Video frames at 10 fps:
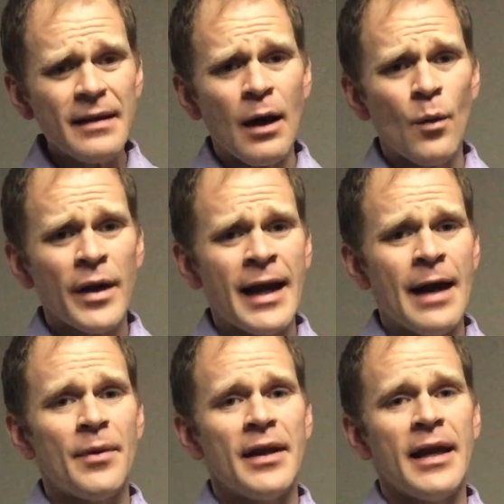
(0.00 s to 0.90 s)
Now, what can
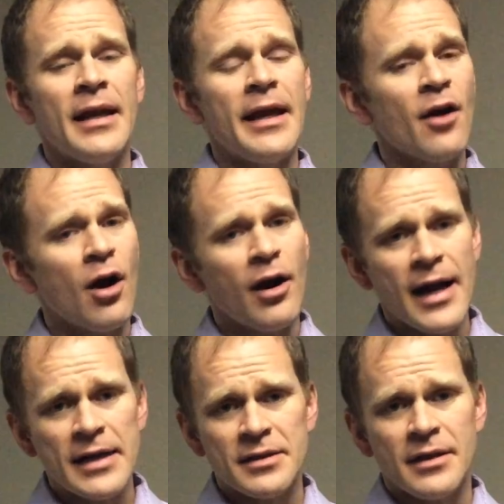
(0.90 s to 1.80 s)
happen in a car
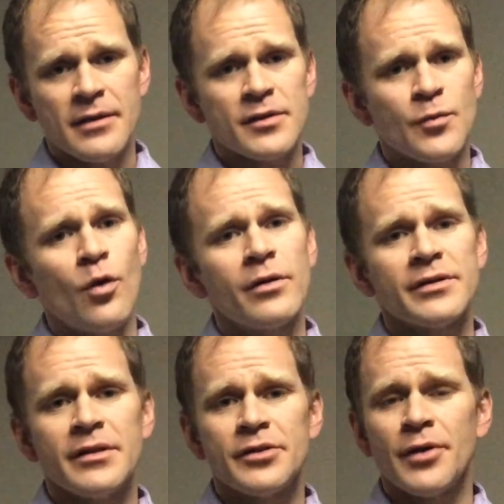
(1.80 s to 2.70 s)
accident,
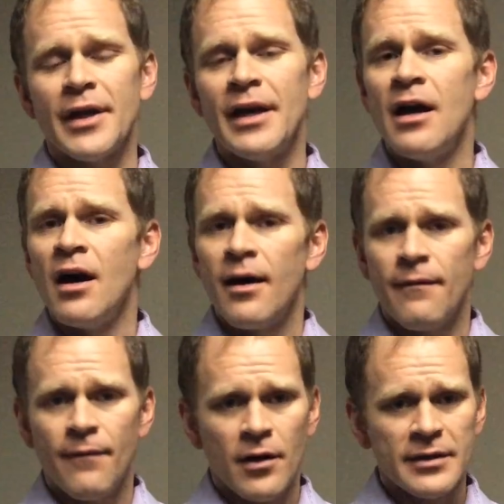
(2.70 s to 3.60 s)
sports injury,
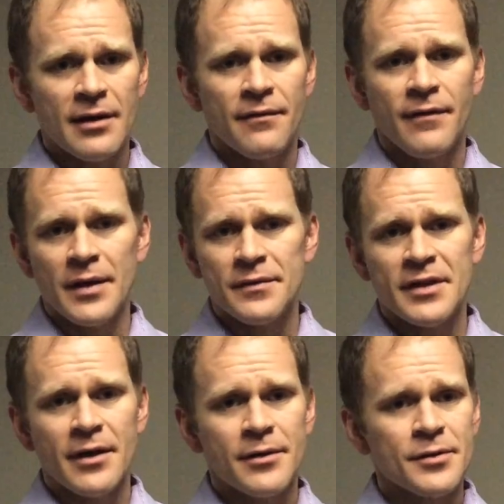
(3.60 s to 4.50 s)
a fall down a flight of
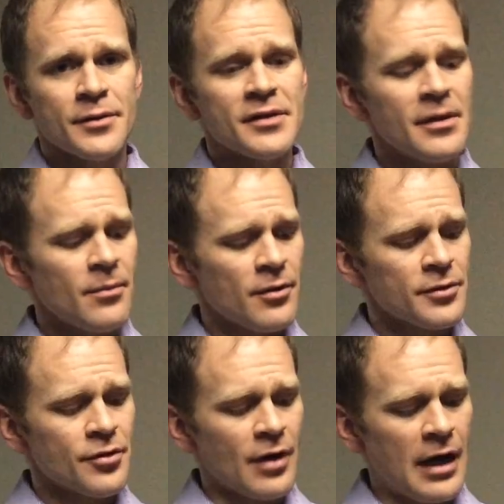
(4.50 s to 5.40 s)
stairs, or a similar
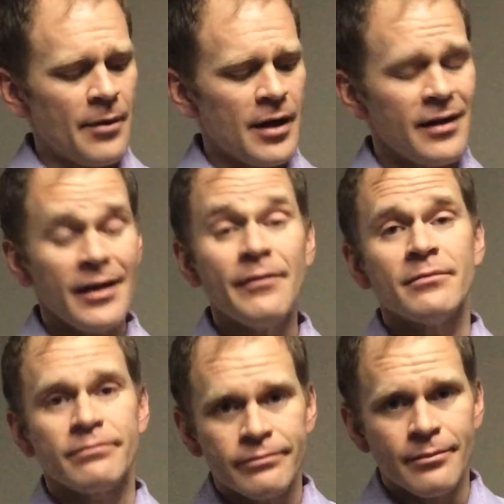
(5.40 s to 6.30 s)
trauma, even
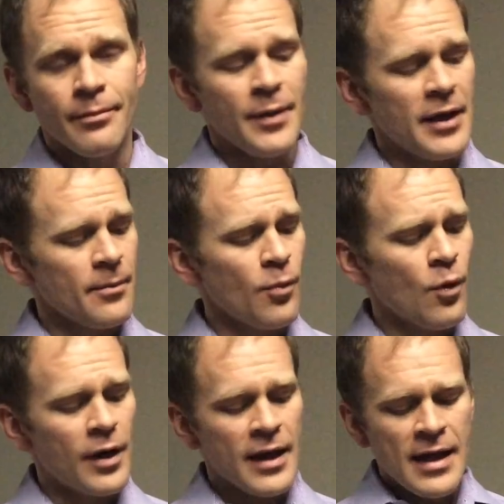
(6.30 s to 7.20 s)
being
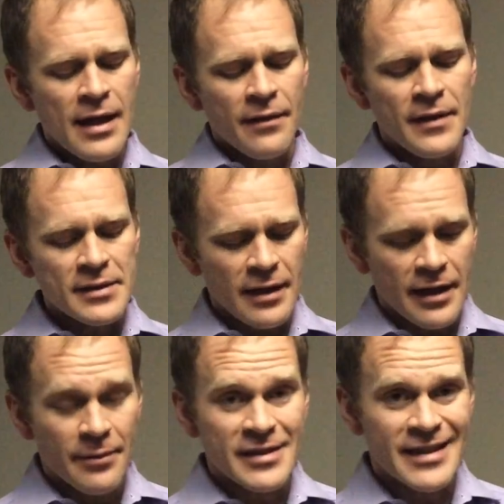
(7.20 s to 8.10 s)
born, these
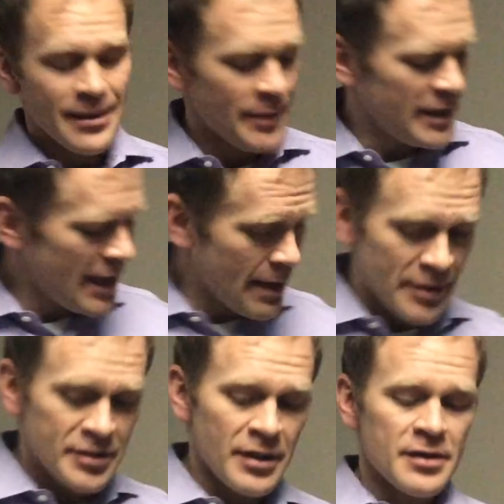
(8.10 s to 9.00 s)
ligaments can be
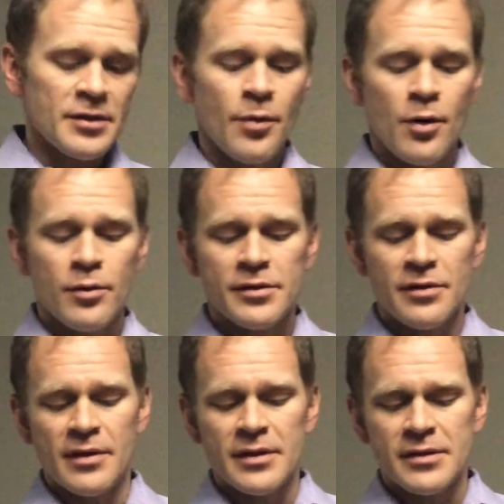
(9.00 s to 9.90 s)
damaged. And as opposed to
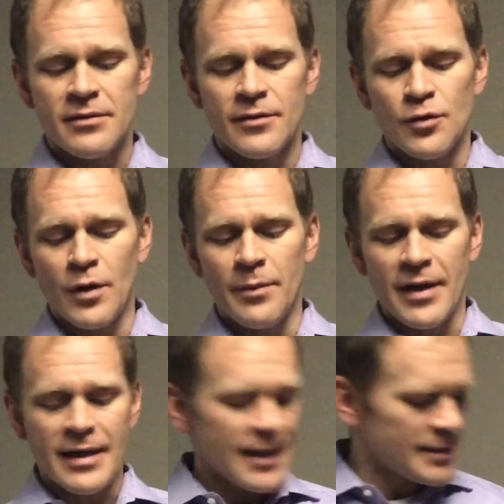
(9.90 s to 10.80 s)
this joint
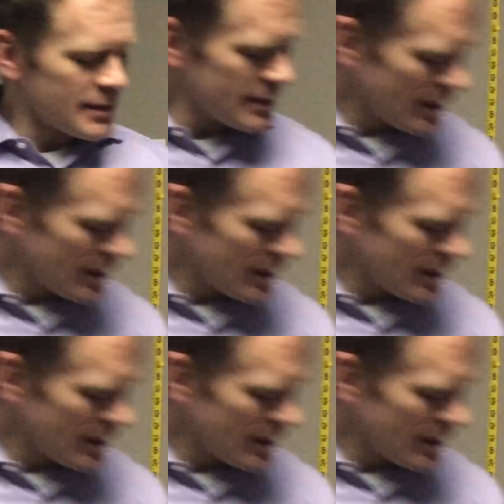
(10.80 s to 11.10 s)
being nice and